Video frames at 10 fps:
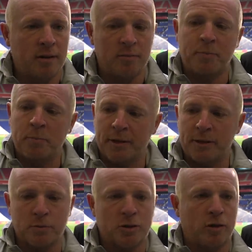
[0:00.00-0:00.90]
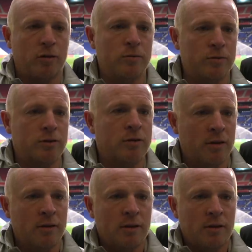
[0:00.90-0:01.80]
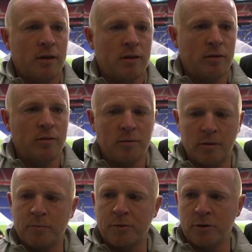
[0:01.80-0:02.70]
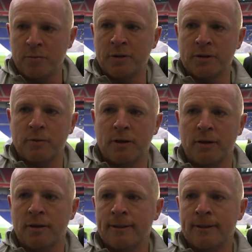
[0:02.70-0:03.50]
I'm pleased with Soro's, you know, improvement as well.